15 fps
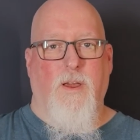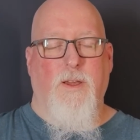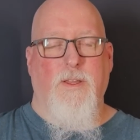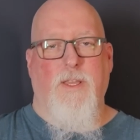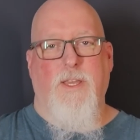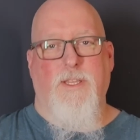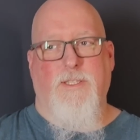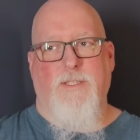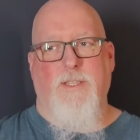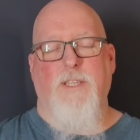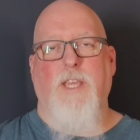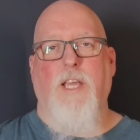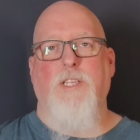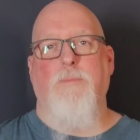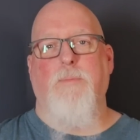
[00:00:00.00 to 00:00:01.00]
Uh, it,
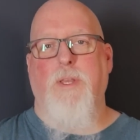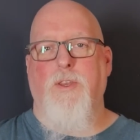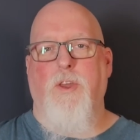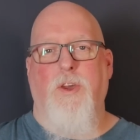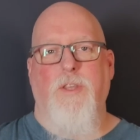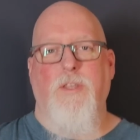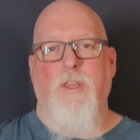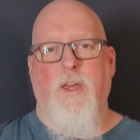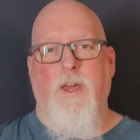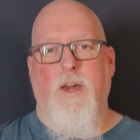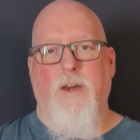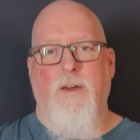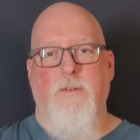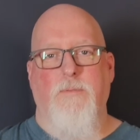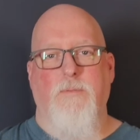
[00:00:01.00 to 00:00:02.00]
it's actually been good.
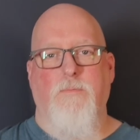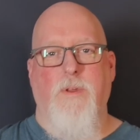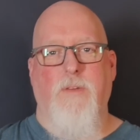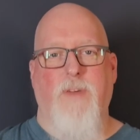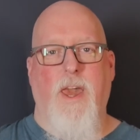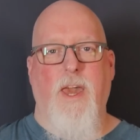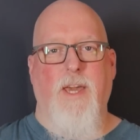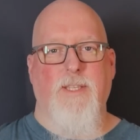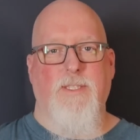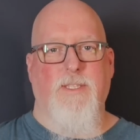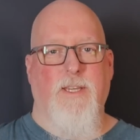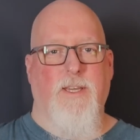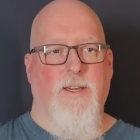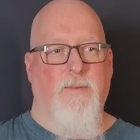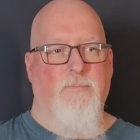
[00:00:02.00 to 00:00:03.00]
Uh, we've had,
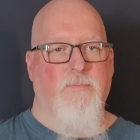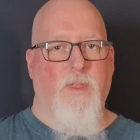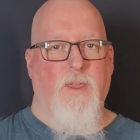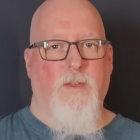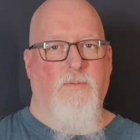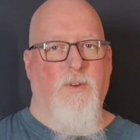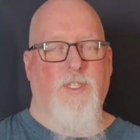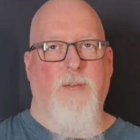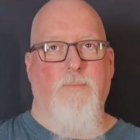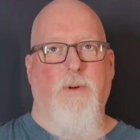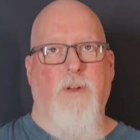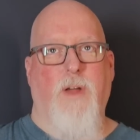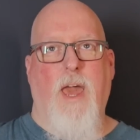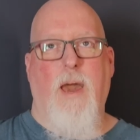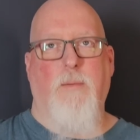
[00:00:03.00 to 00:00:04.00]
um, for
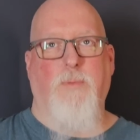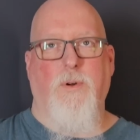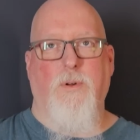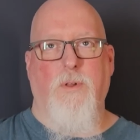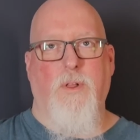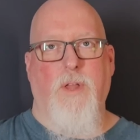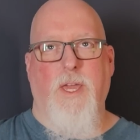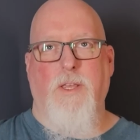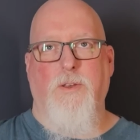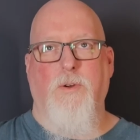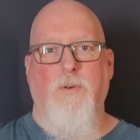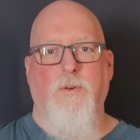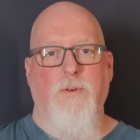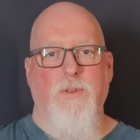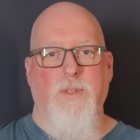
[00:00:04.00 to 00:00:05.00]
example, Apple and
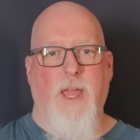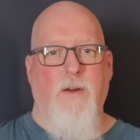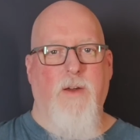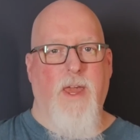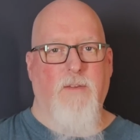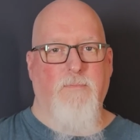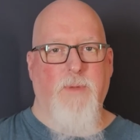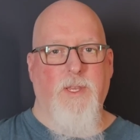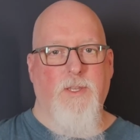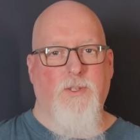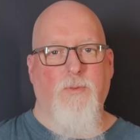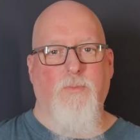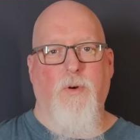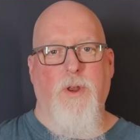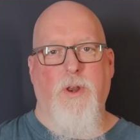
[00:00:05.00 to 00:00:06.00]
Google now have MIDI
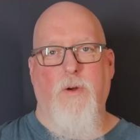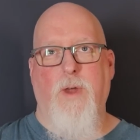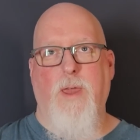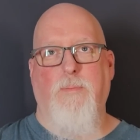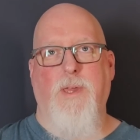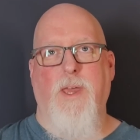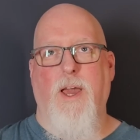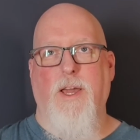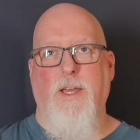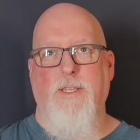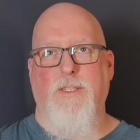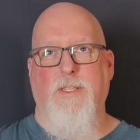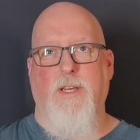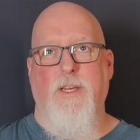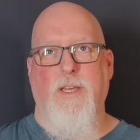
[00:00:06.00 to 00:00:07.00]
2.0
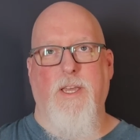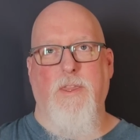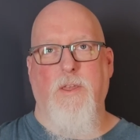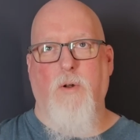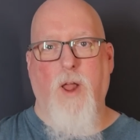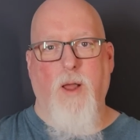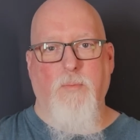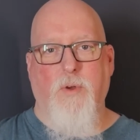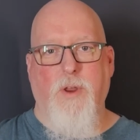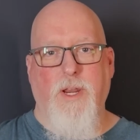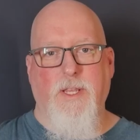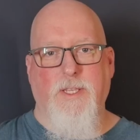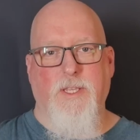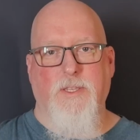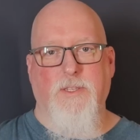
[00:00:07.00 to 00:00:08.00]
APIs uh, in their
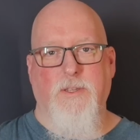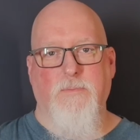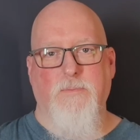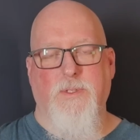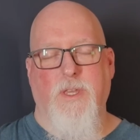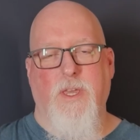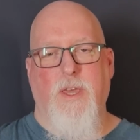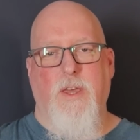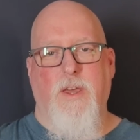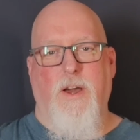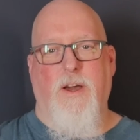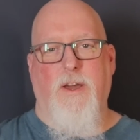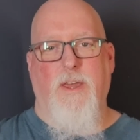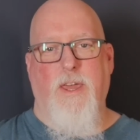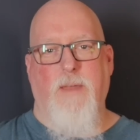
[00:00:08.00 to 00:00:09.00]
operating systems,
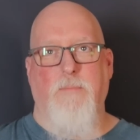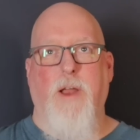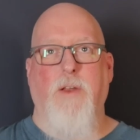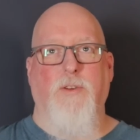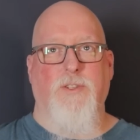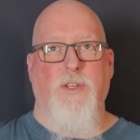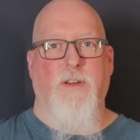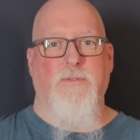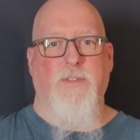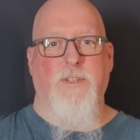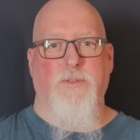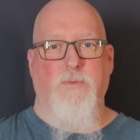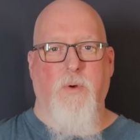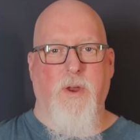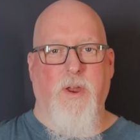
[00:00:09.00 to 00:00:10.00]
uh, and Microsoft
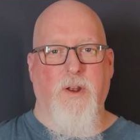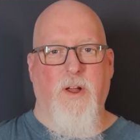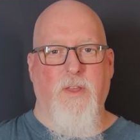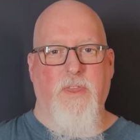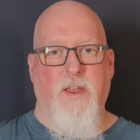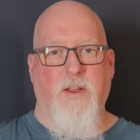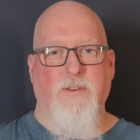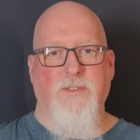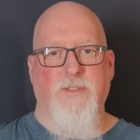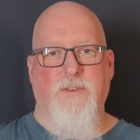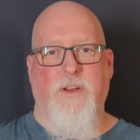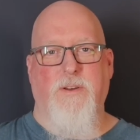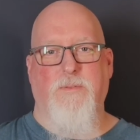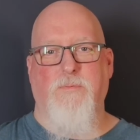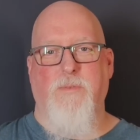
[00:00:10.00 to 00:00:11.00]
is working on theirs.
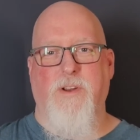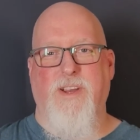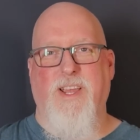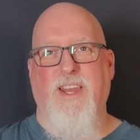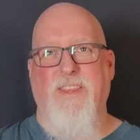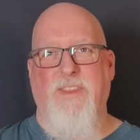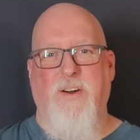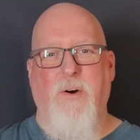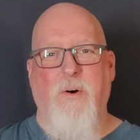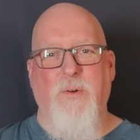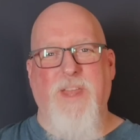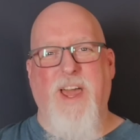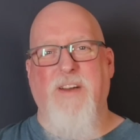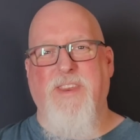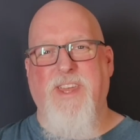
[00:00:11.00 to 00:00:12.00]
So we're kind of the
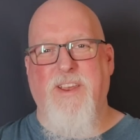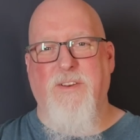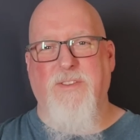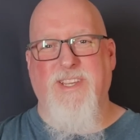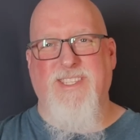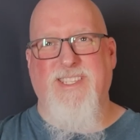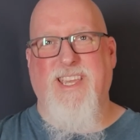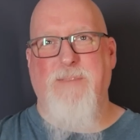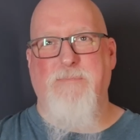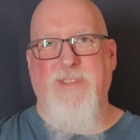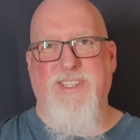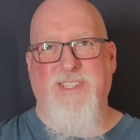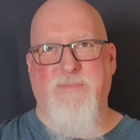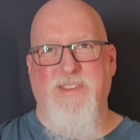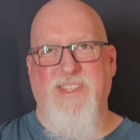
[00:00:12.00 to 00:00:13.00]
holdout here that's keeping
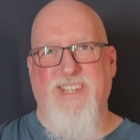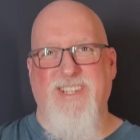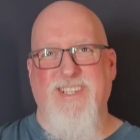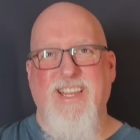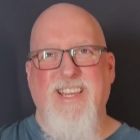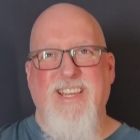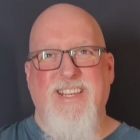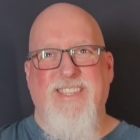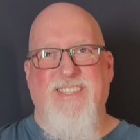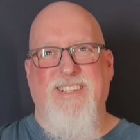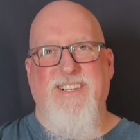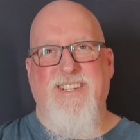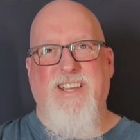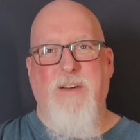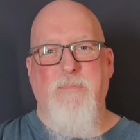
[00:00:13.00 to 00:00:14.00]
some of the,
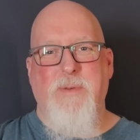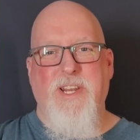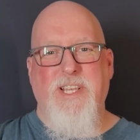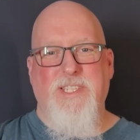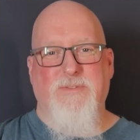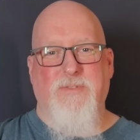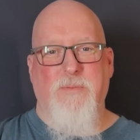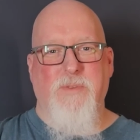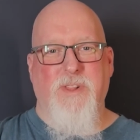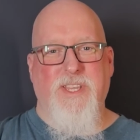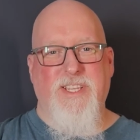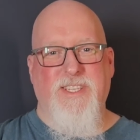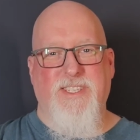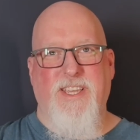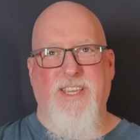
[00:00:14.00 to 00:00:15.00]
the companies from
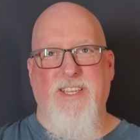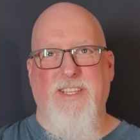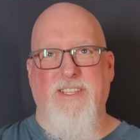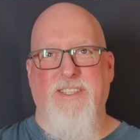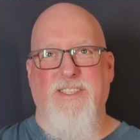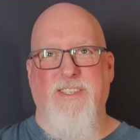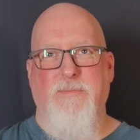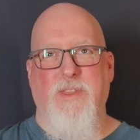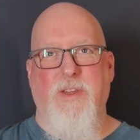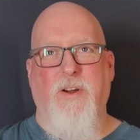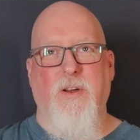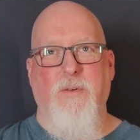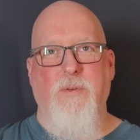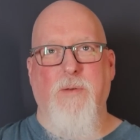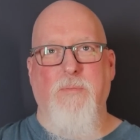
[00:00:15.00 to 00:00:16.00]
releasing some of the
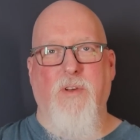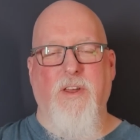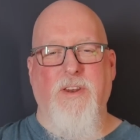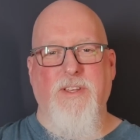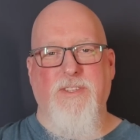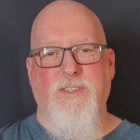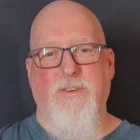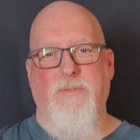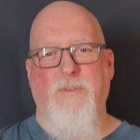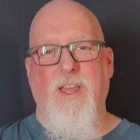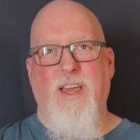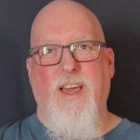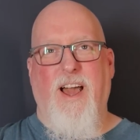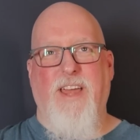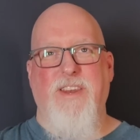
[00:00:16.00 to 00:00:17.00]
hardware products. So
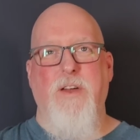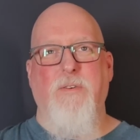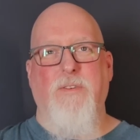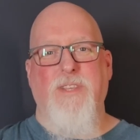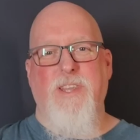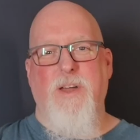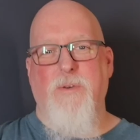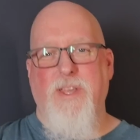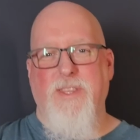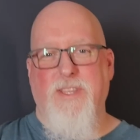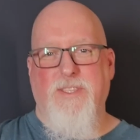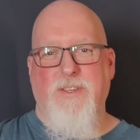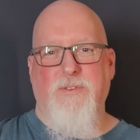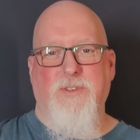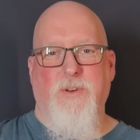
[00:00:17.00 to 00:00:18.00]
I know knowing that
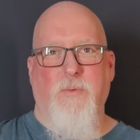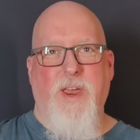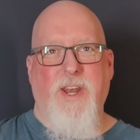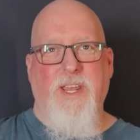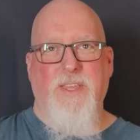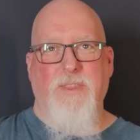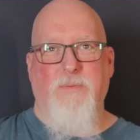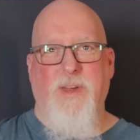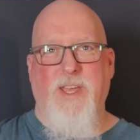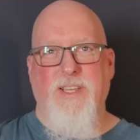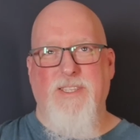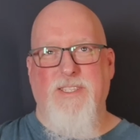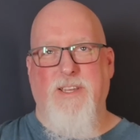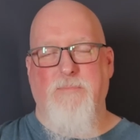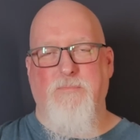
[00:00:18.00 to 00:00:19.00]
those are waiting in the
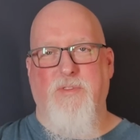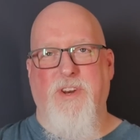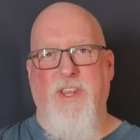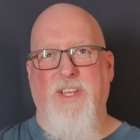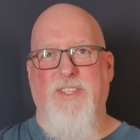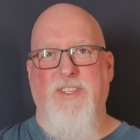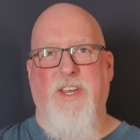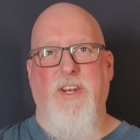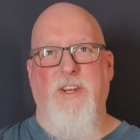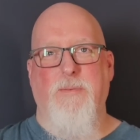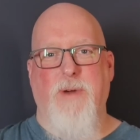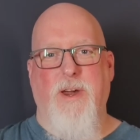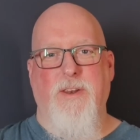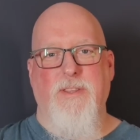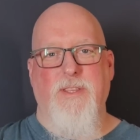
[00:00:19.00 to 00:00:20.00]
wings, I'm pretty excited
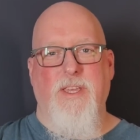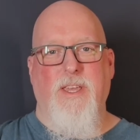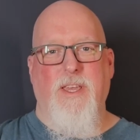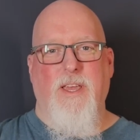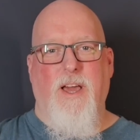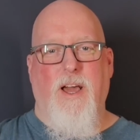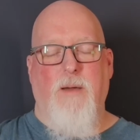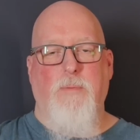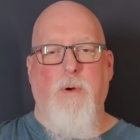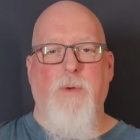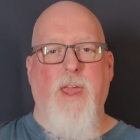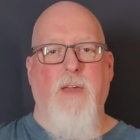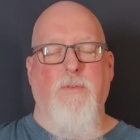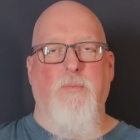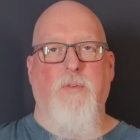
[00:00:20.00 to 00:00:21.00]
about it. Uh, but we
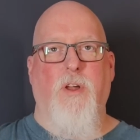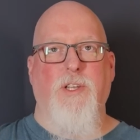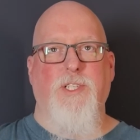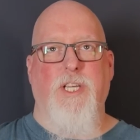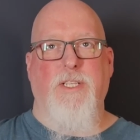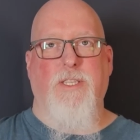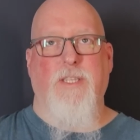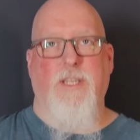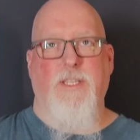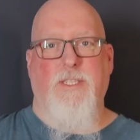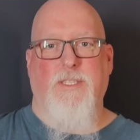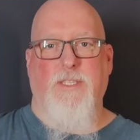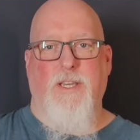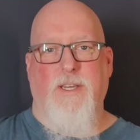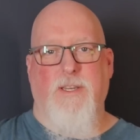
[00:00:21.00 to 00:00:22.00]
have a project
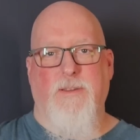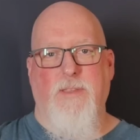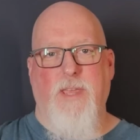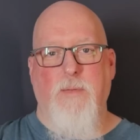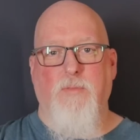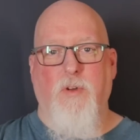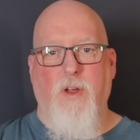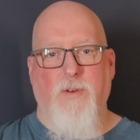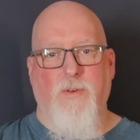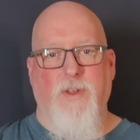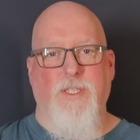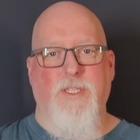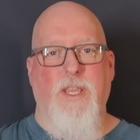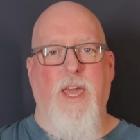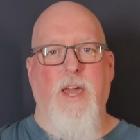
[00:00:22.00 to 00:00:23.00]
that's in
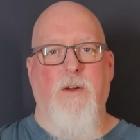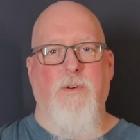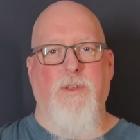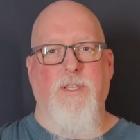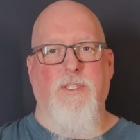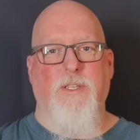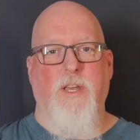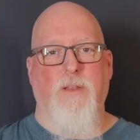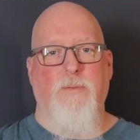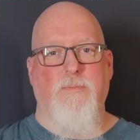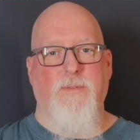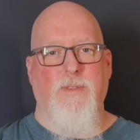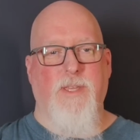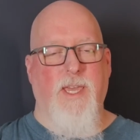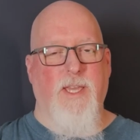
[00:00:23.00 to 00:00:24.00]
progress now, and it's going to
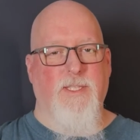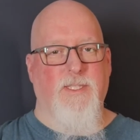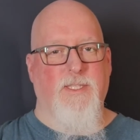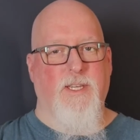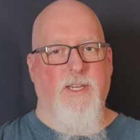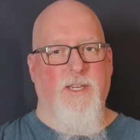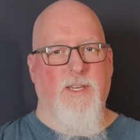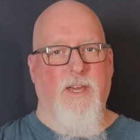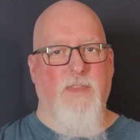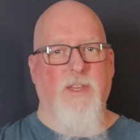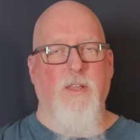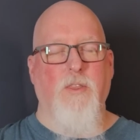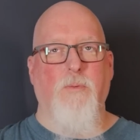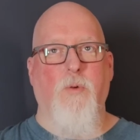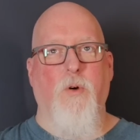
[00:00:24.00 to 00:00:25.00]
get, I think,
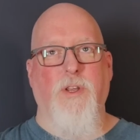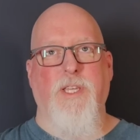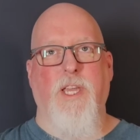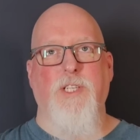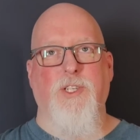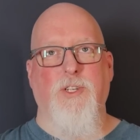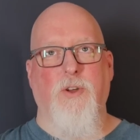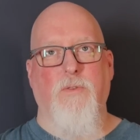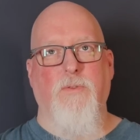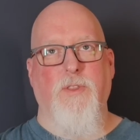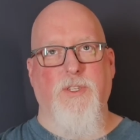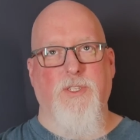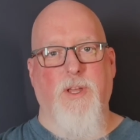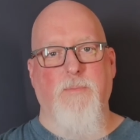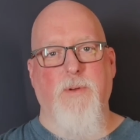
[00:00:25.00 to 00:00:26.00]
a little more attention over the
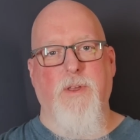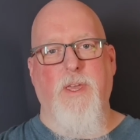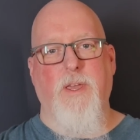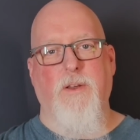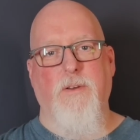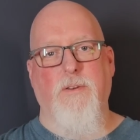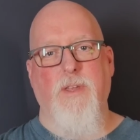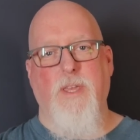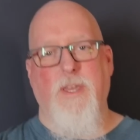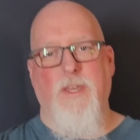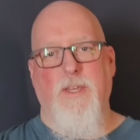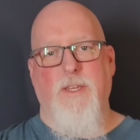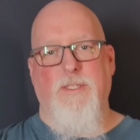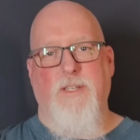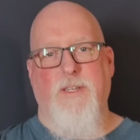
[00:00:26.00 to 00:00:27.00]
summer here
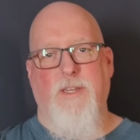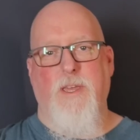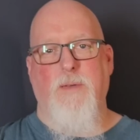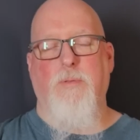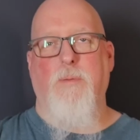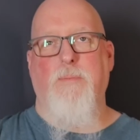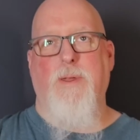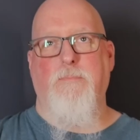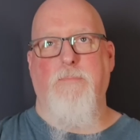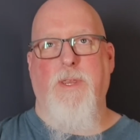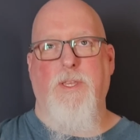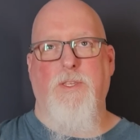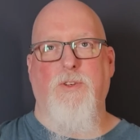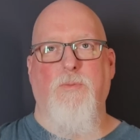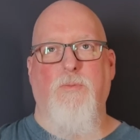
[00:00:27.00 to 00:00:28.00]
to implement
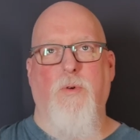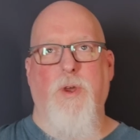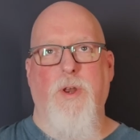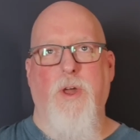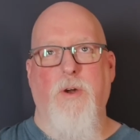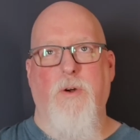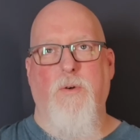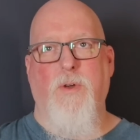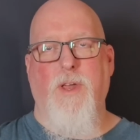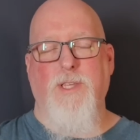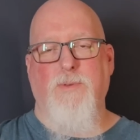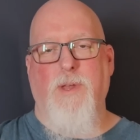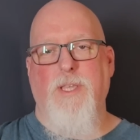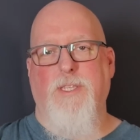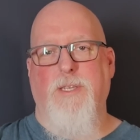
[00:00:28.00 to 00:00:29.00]
MIDI 2.0, as
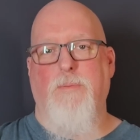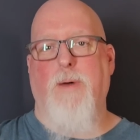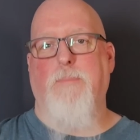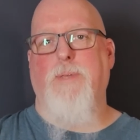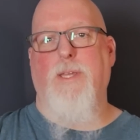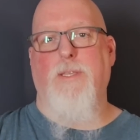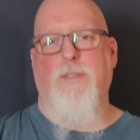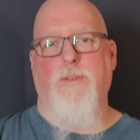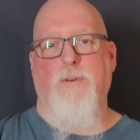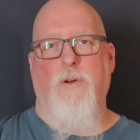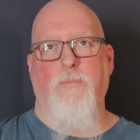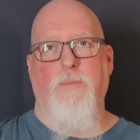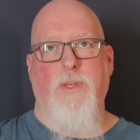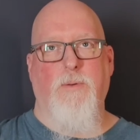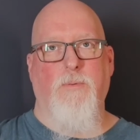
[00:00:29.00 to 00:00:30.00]
well as some updates to our
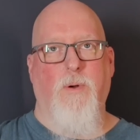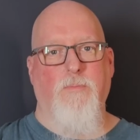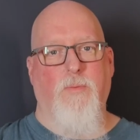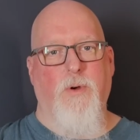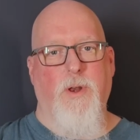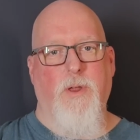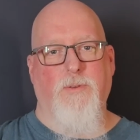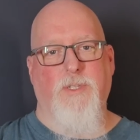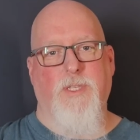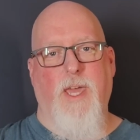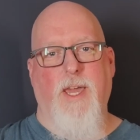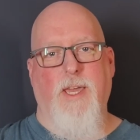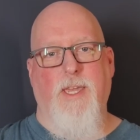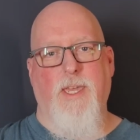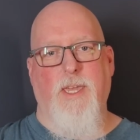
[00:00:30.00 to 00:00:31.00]
MIDI 1.0
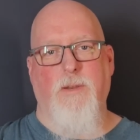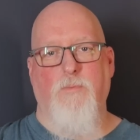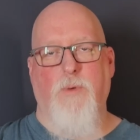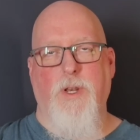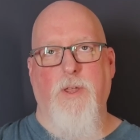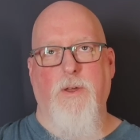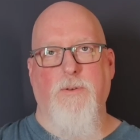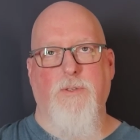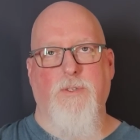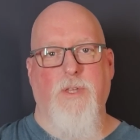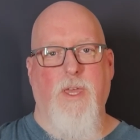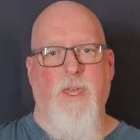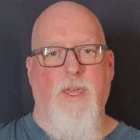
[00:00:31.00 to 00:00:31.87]
stack in Windows.